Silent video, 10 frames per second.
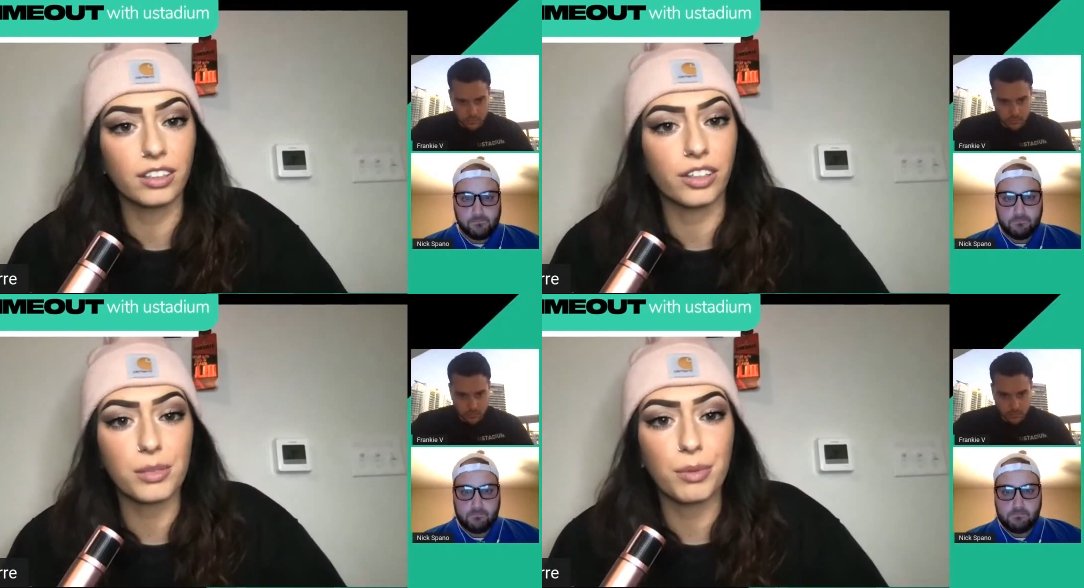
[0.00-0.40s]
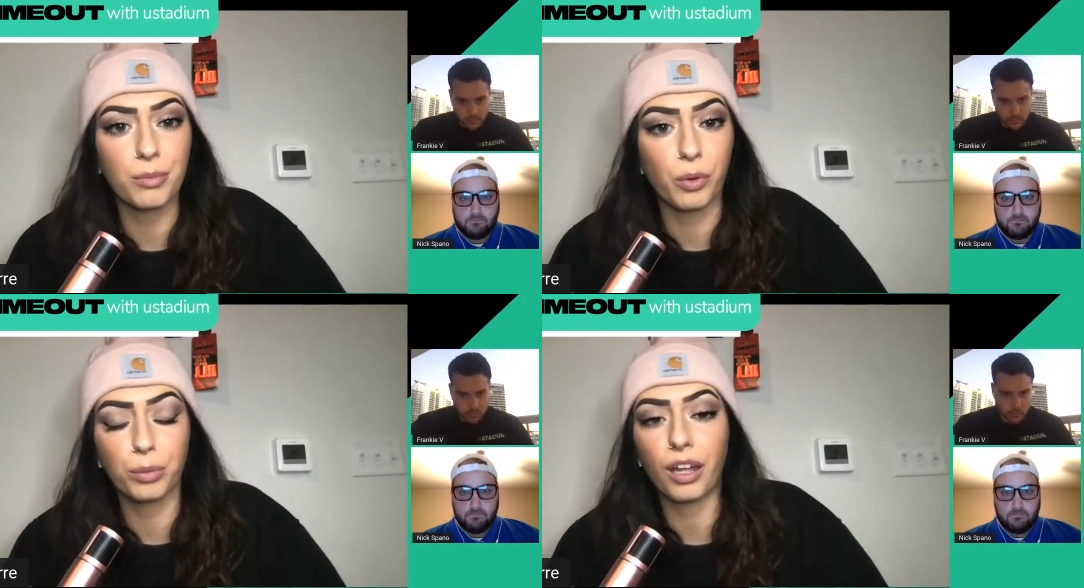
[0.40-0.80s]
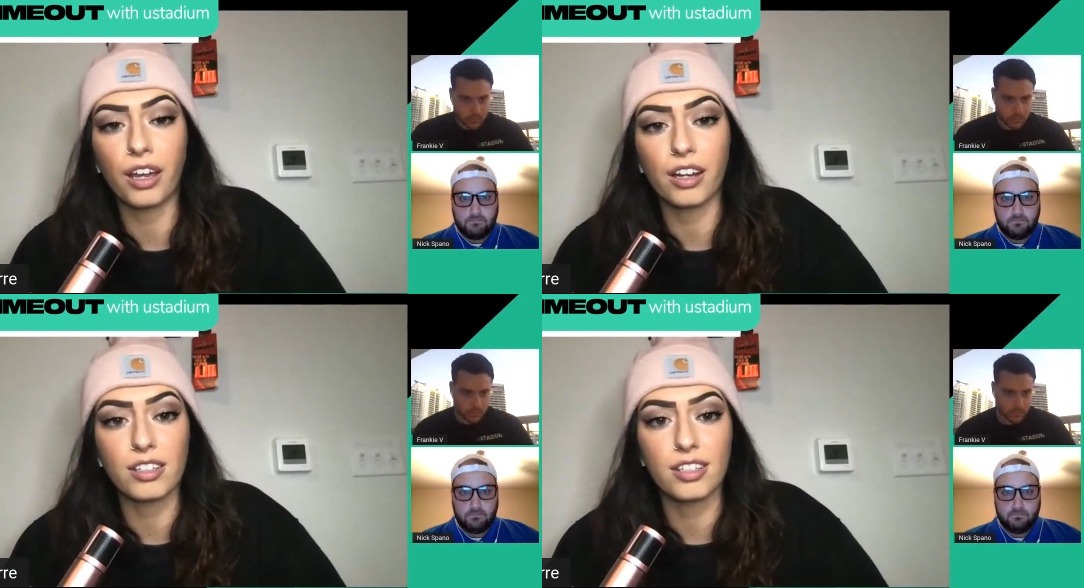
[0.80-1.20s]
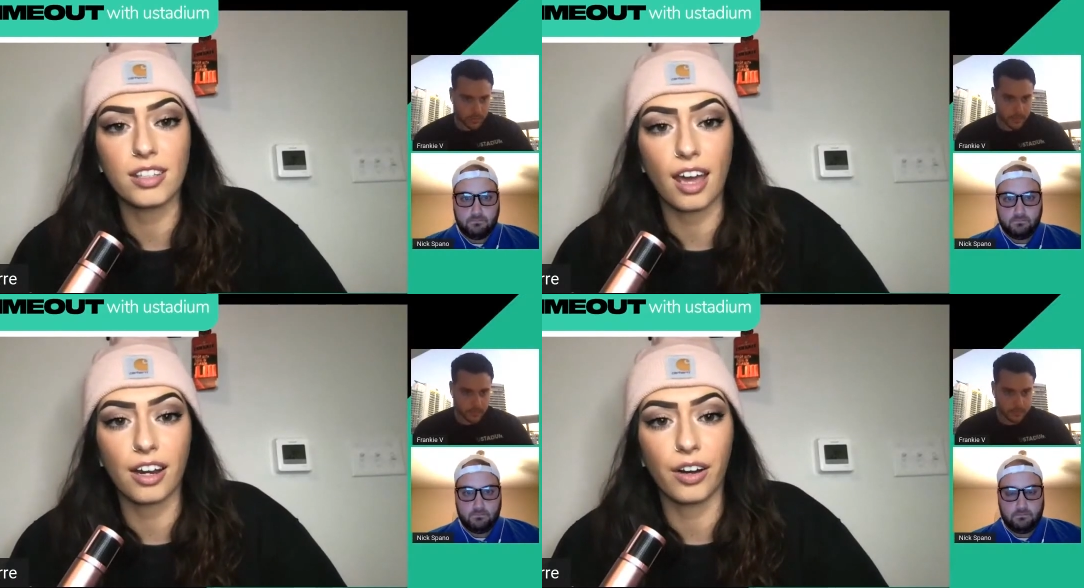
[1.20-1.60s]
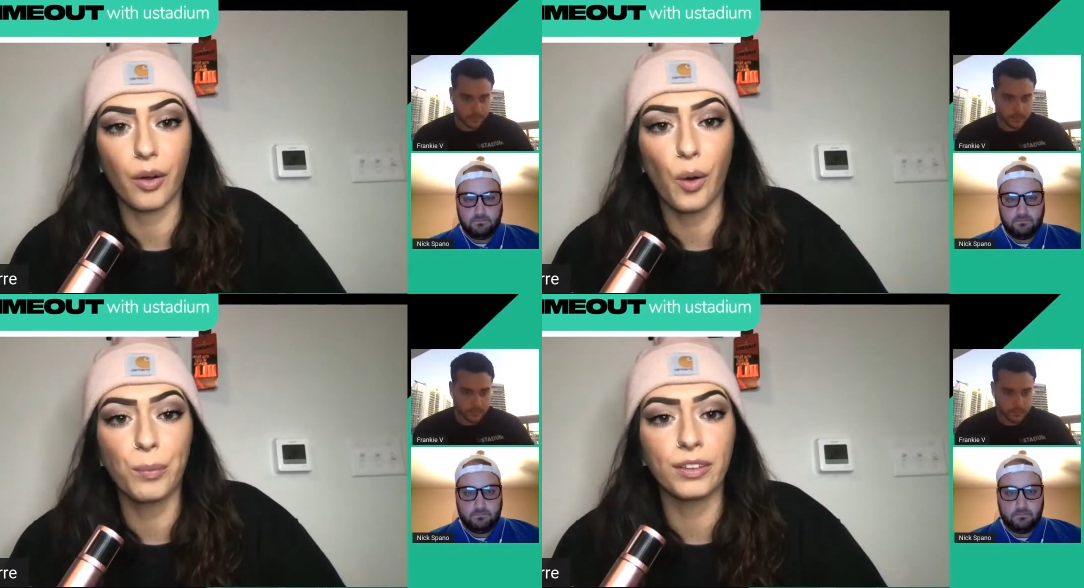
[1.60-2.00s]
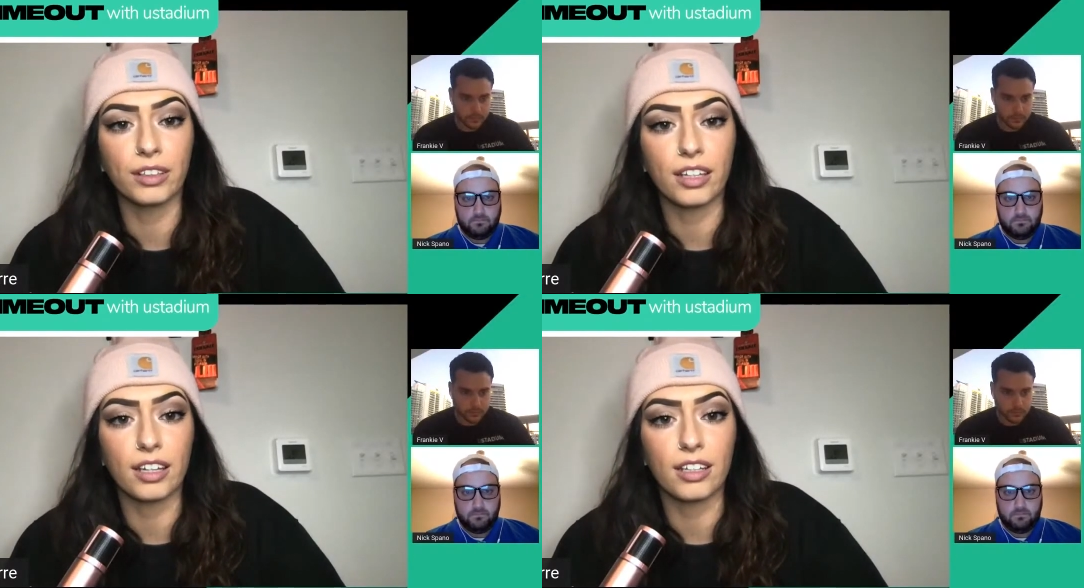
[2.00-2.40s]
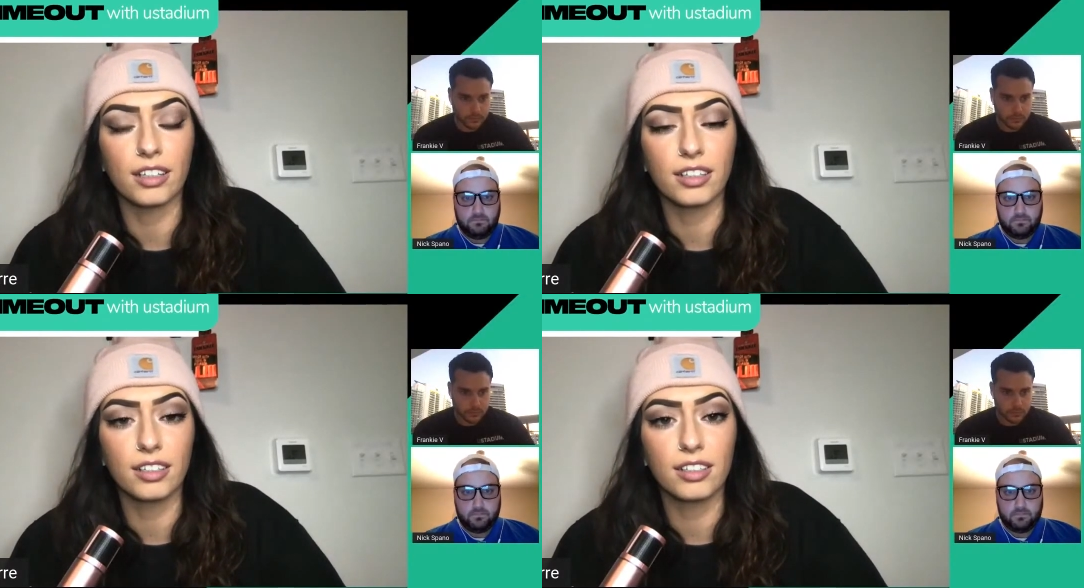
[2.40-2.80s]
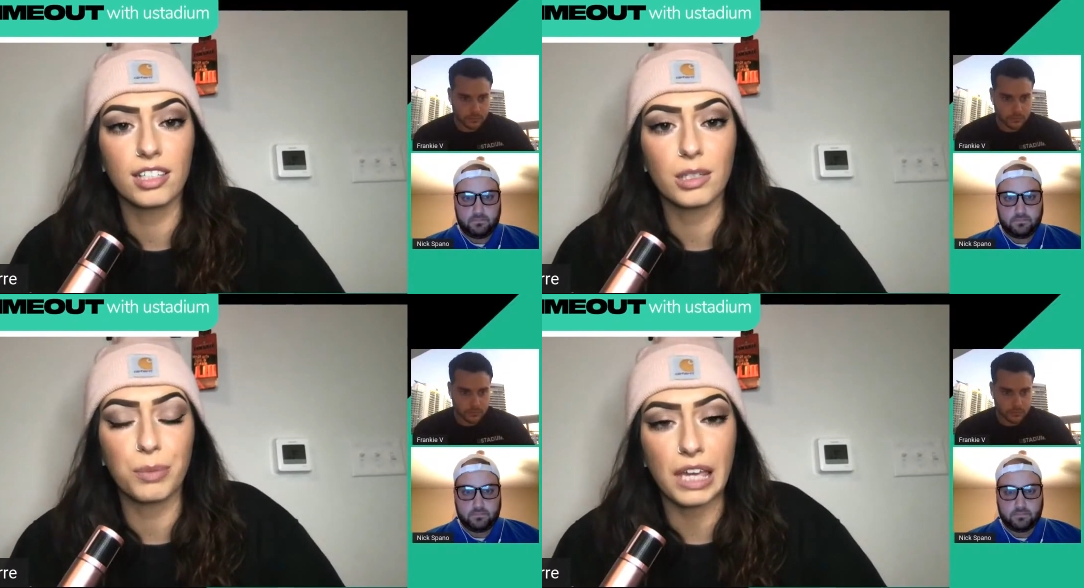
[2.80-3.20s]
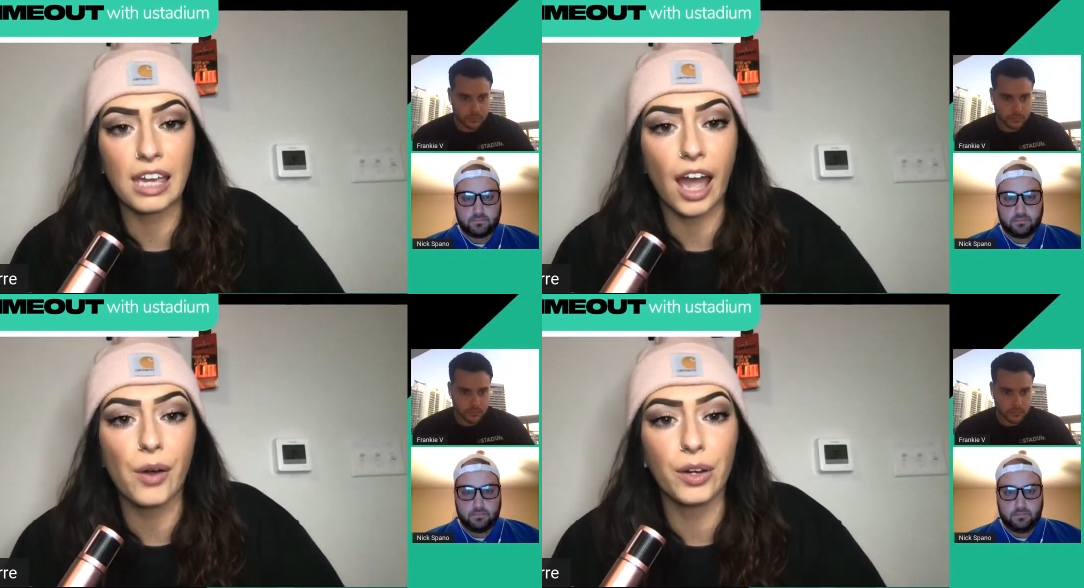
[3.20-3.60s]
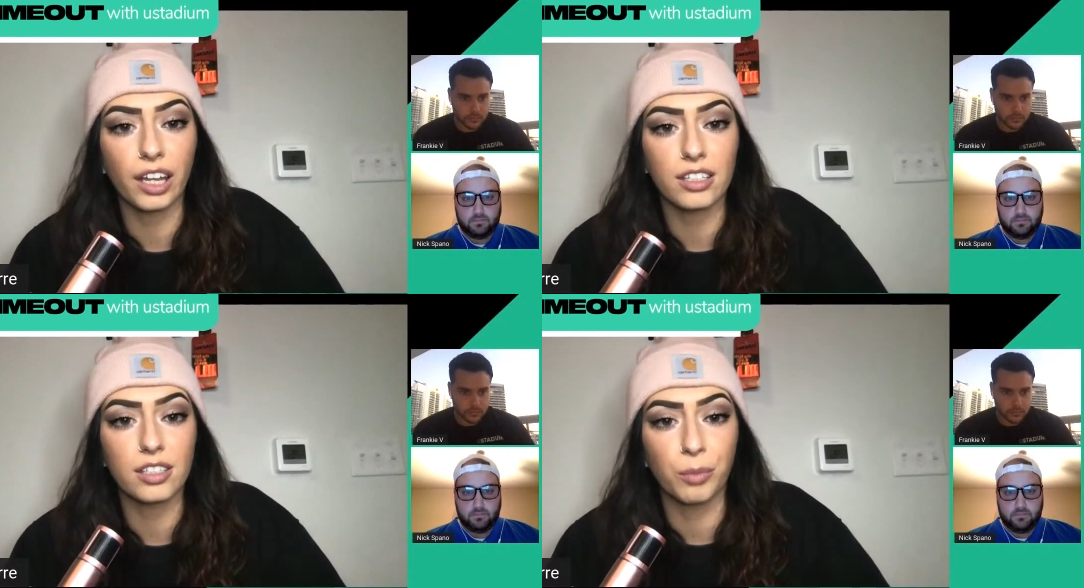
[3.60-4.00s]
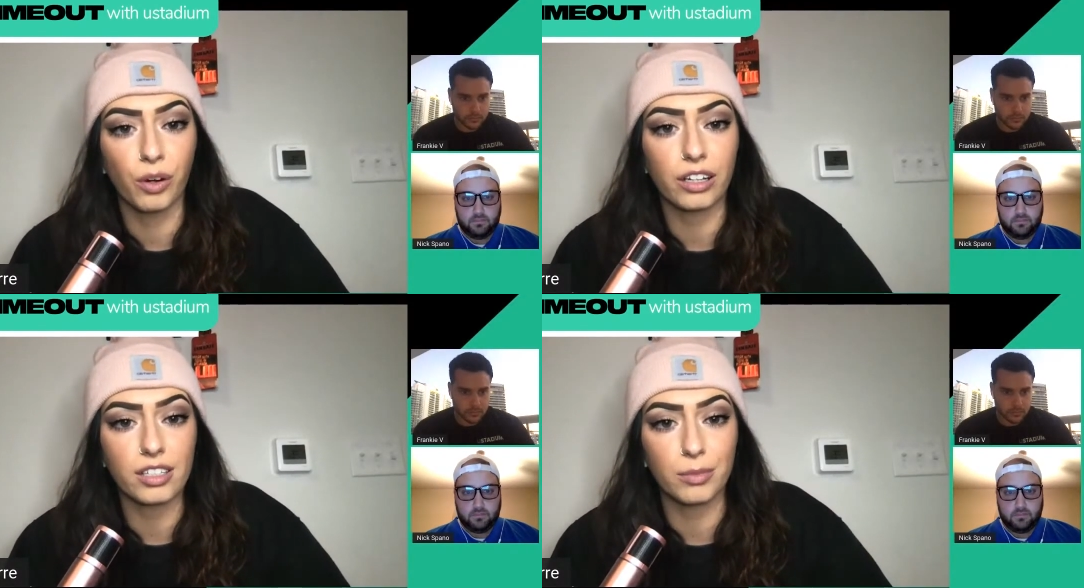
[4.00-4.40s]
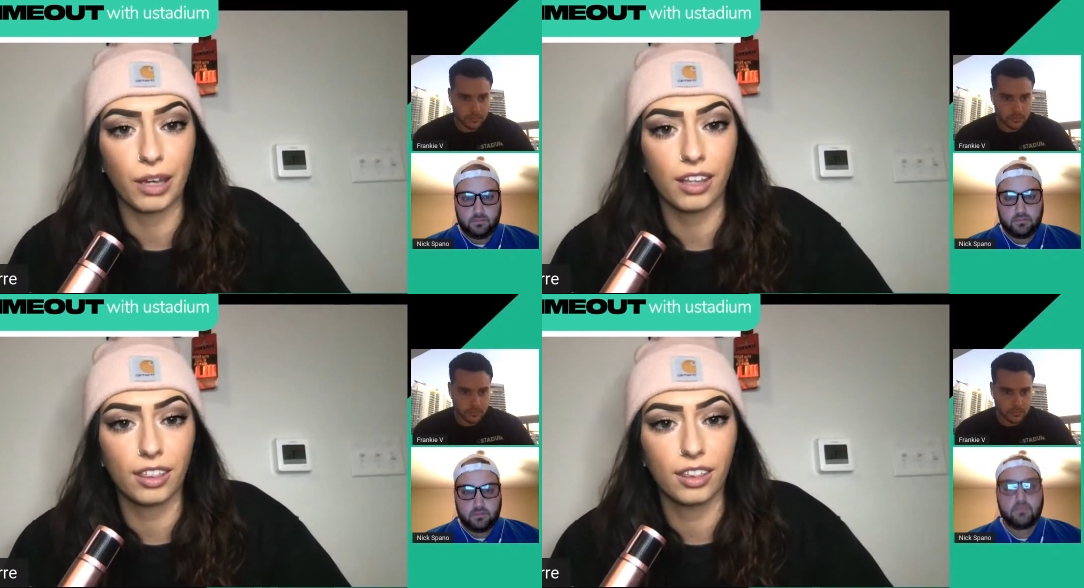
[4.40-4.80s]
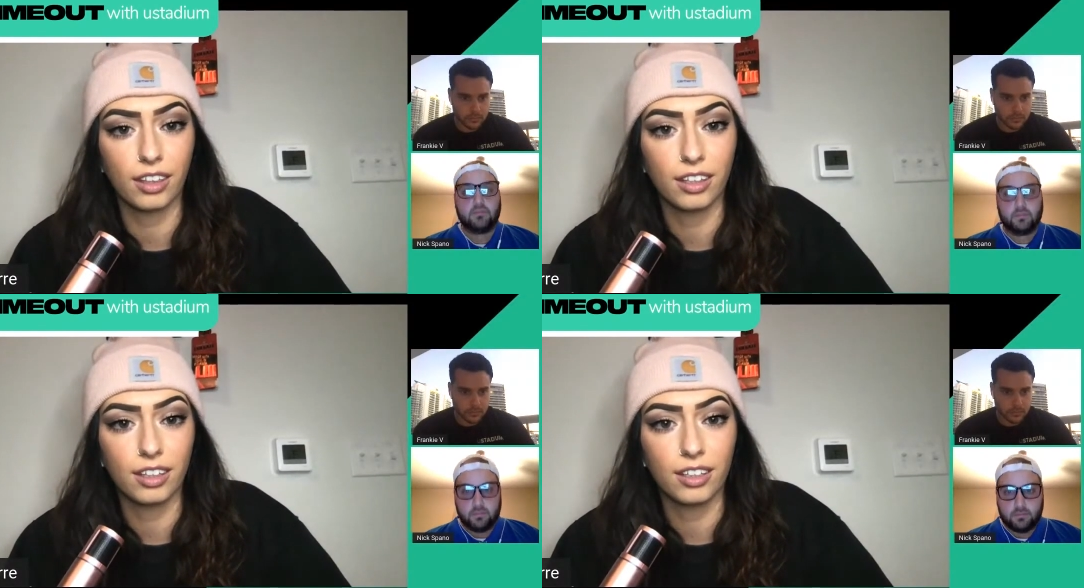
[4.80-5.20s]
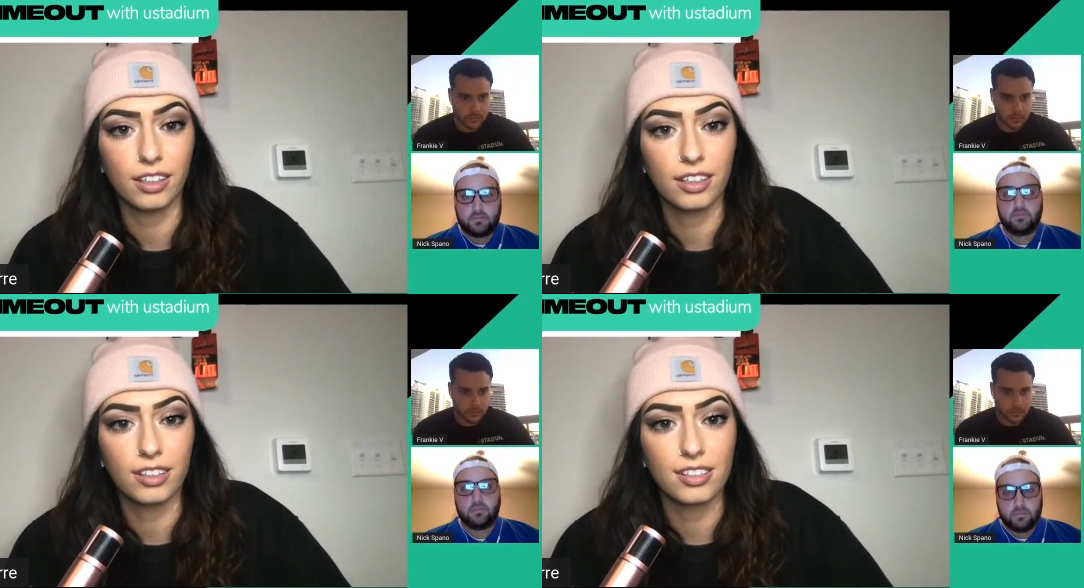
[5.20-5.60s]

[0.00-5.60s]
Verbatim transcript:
Speaker 1: like there's been more players that are openly speaking out against DeMaurice Smith mm-hmm.